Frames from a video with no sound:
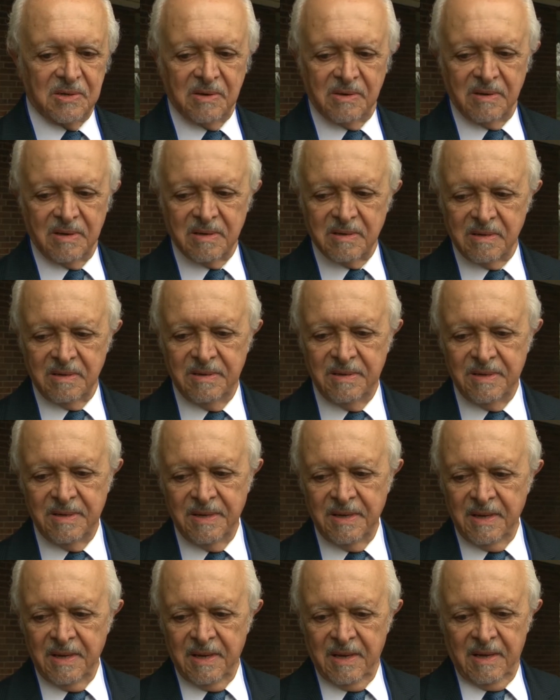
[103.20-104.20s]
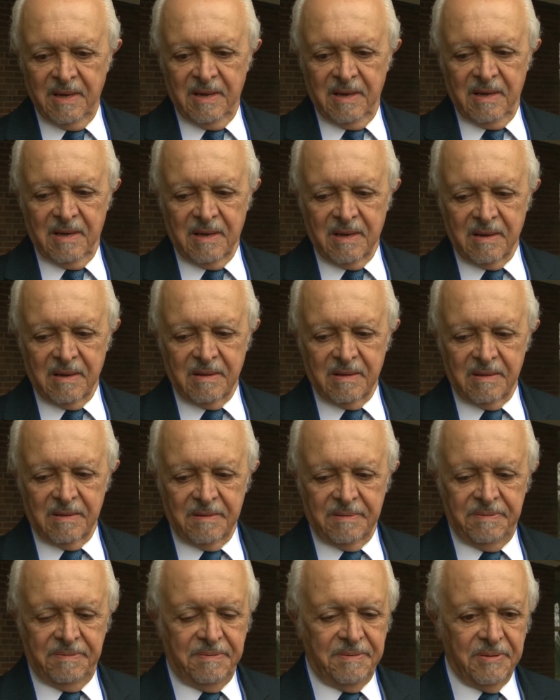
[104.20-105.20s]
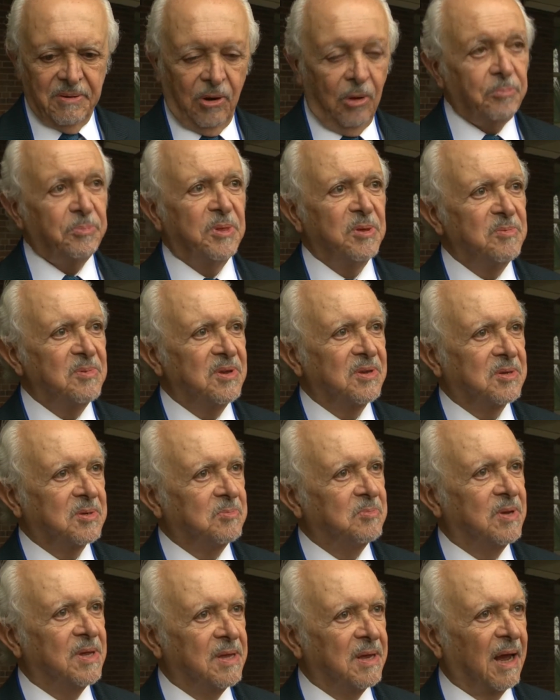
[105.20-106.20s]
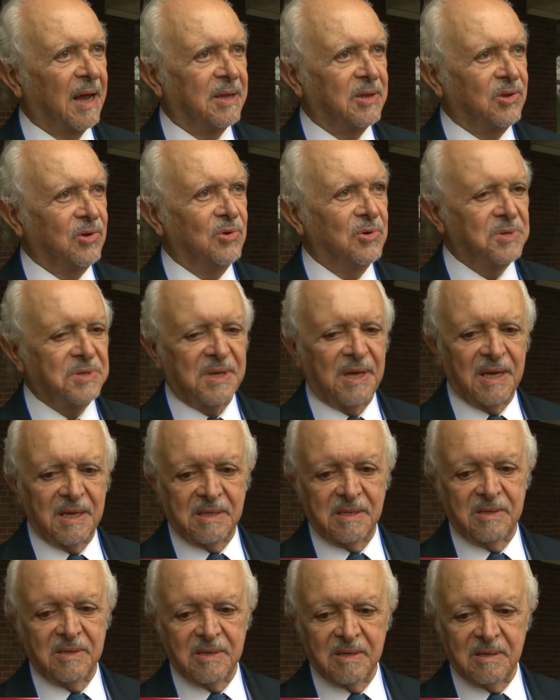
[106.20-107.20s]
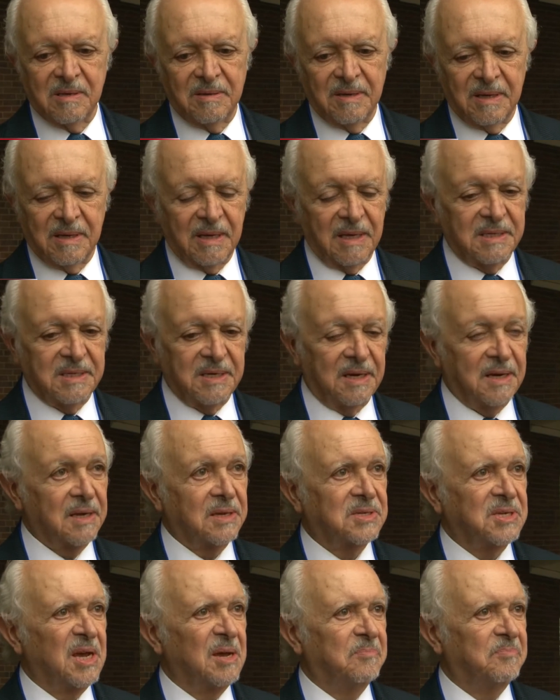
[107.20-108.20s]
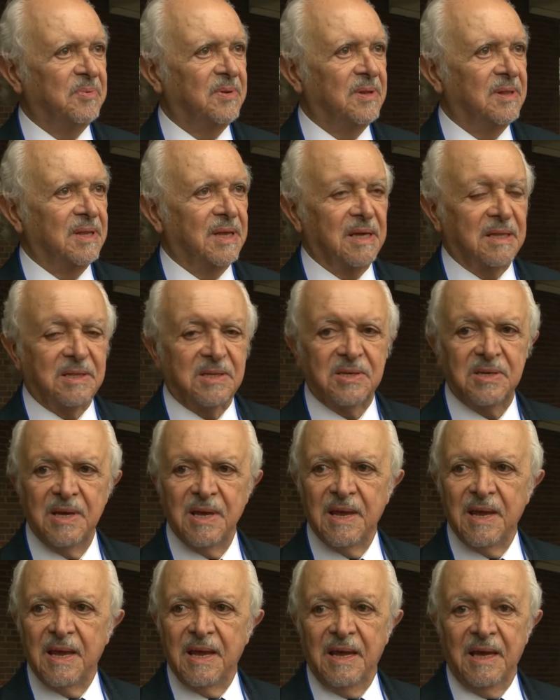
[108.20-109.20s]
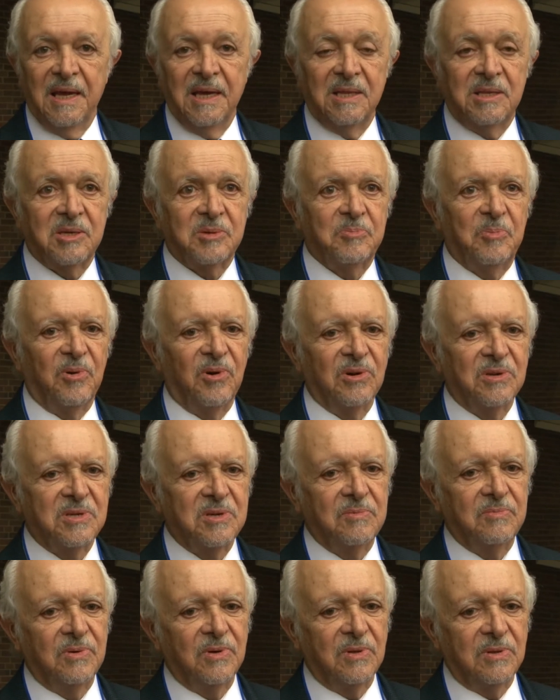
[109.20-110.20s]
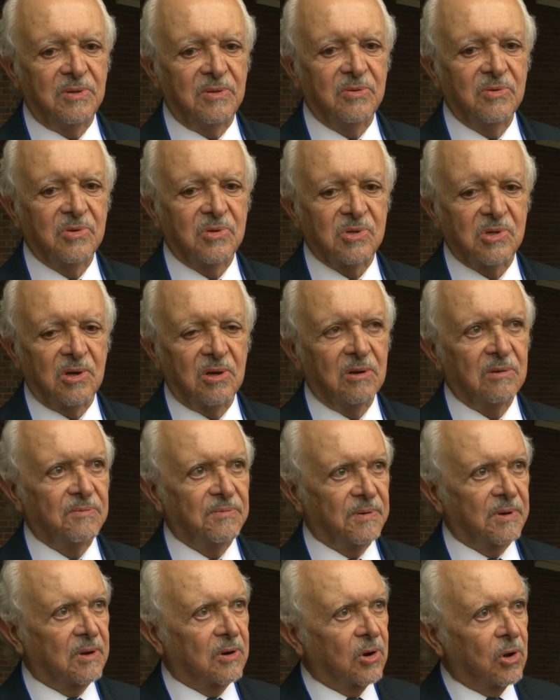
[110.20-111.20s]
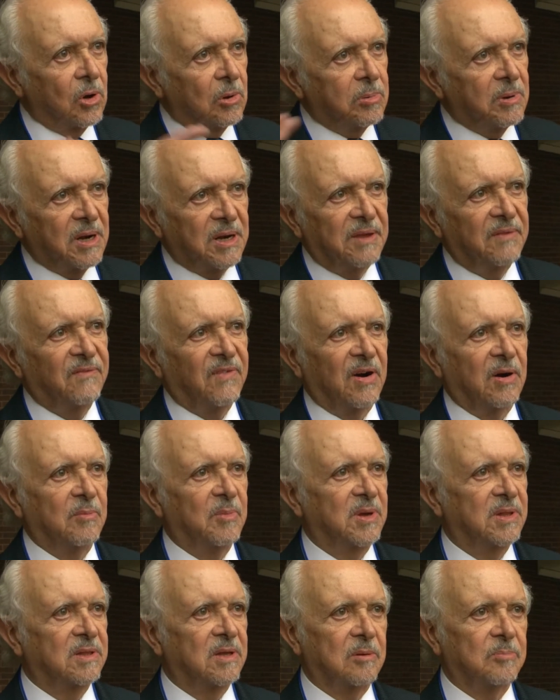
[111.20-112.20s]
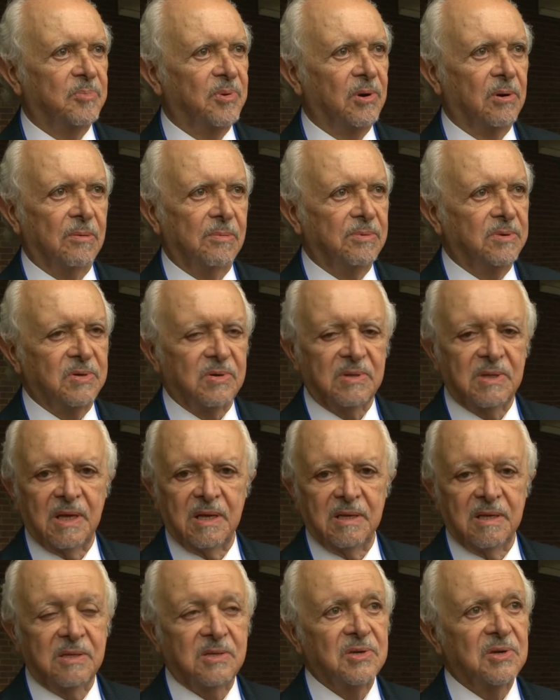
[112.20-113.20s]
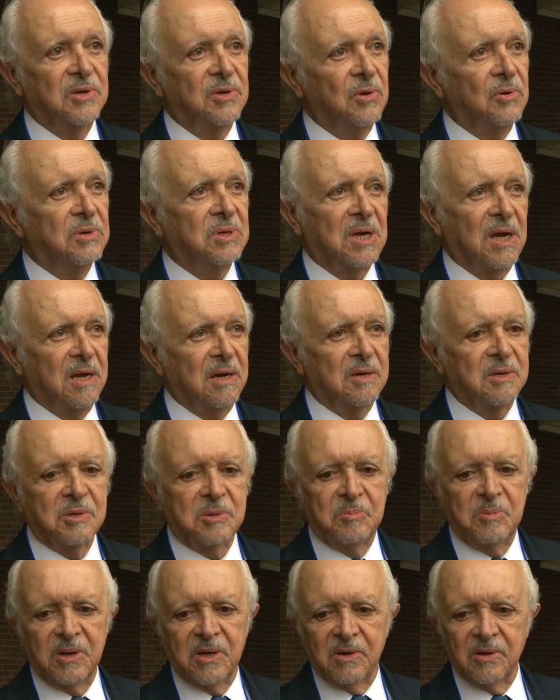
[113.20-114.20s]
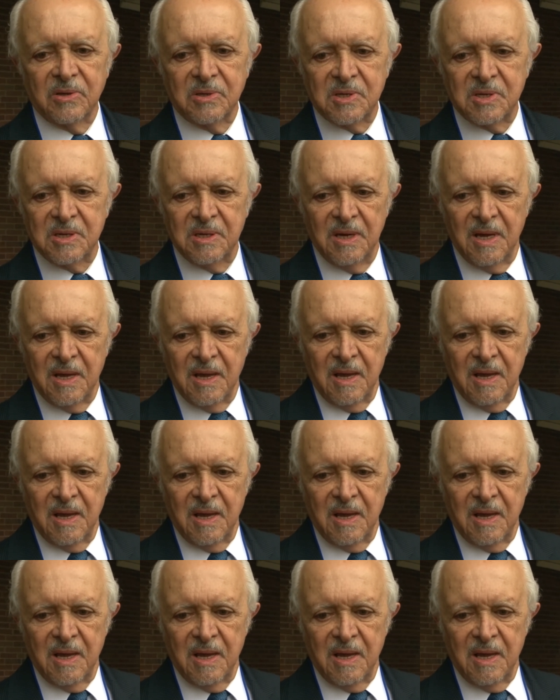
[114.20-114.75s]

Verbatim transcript: a, uh, optimism. I use that uh, as an example that it's possible to solve global environmental problems. But uh, it's a huge challenge because